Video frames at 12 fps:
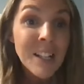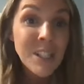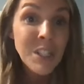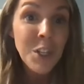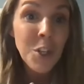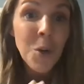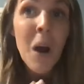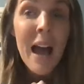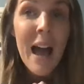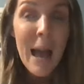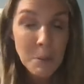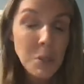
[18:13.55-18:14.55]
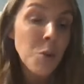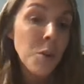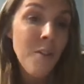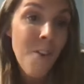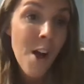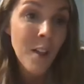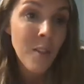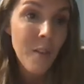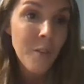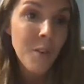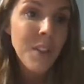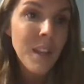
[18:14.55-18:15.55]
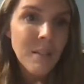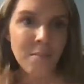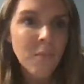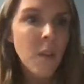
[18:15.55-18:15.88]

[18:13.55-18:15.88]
to absolutely fall in love with it.